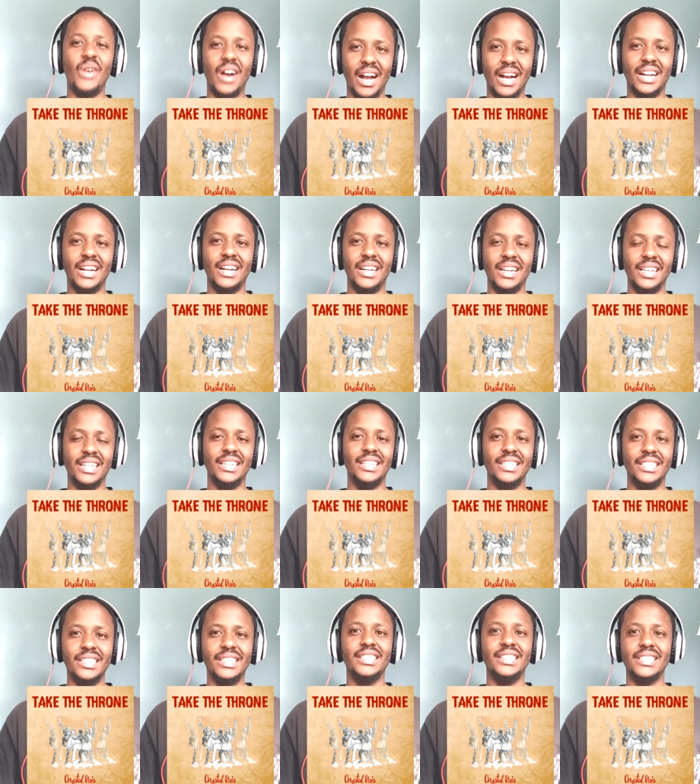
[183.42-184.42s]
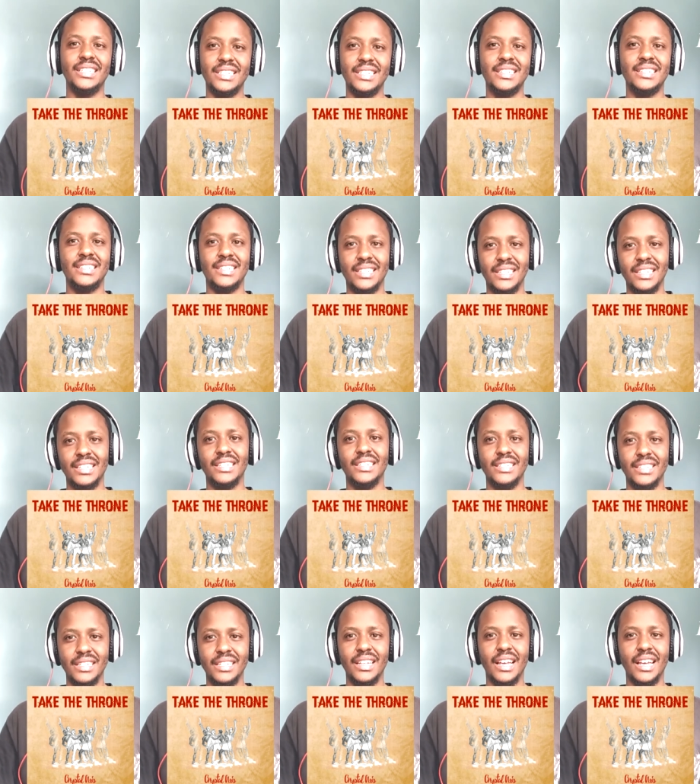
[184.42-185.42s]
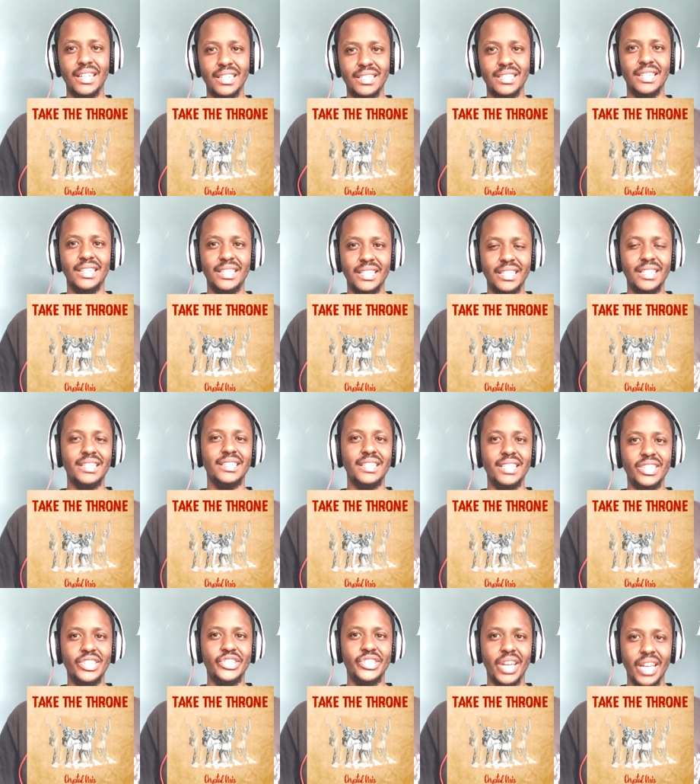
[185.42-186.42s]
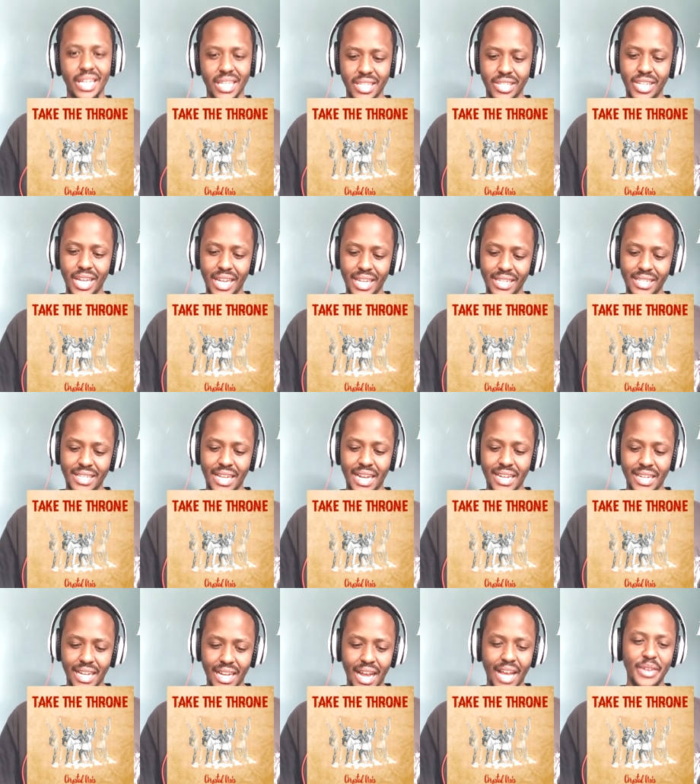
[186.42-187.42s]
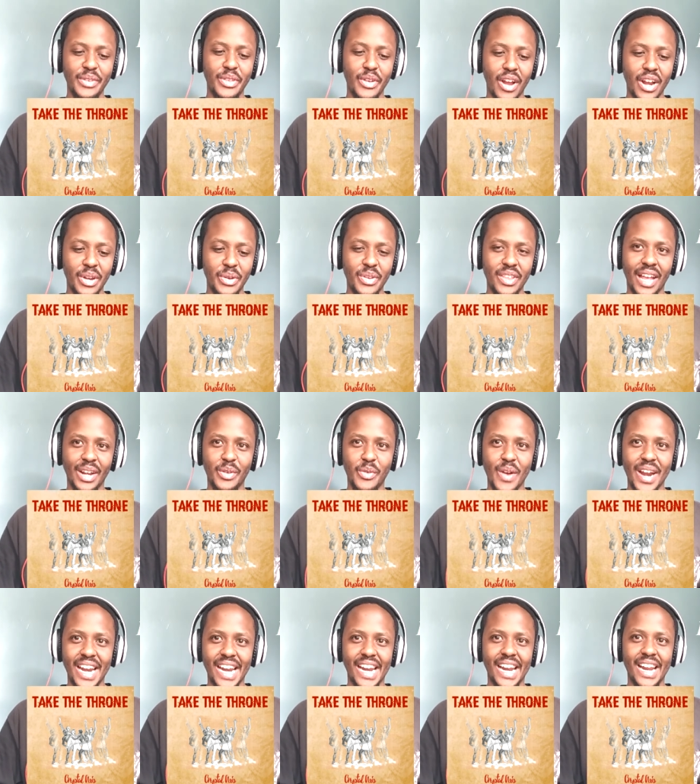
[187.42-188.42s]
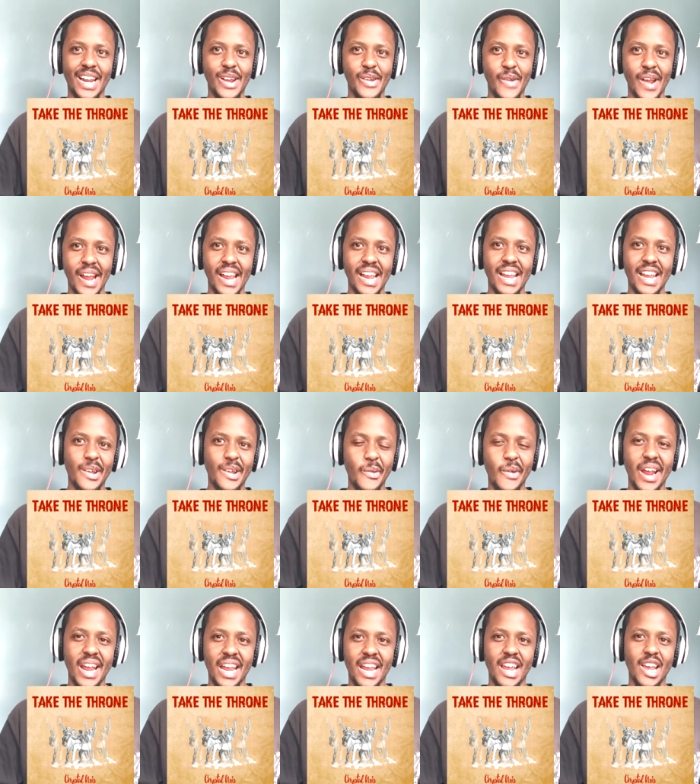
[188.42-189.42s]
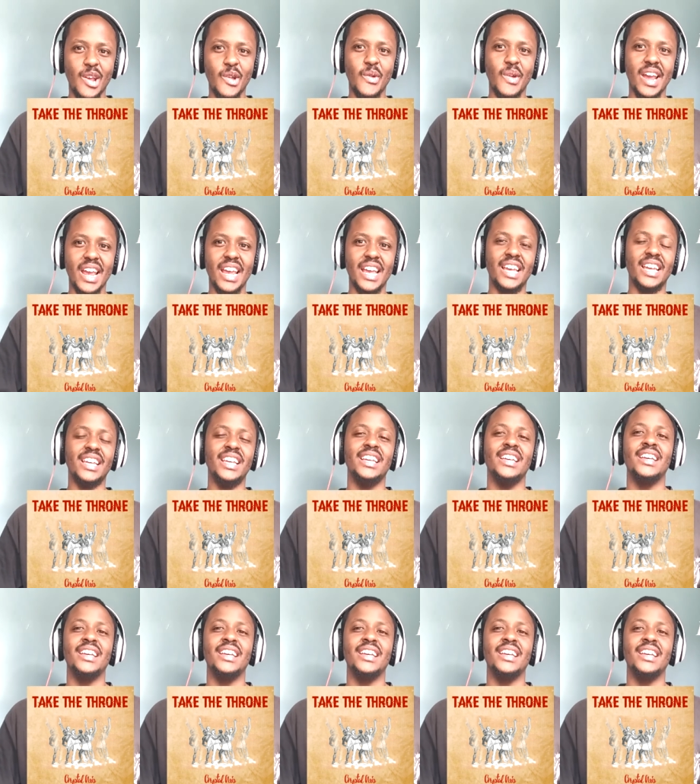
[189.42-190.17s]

work in this is it is it Djae? Djae, is that are you the one doing that wing wing wing wing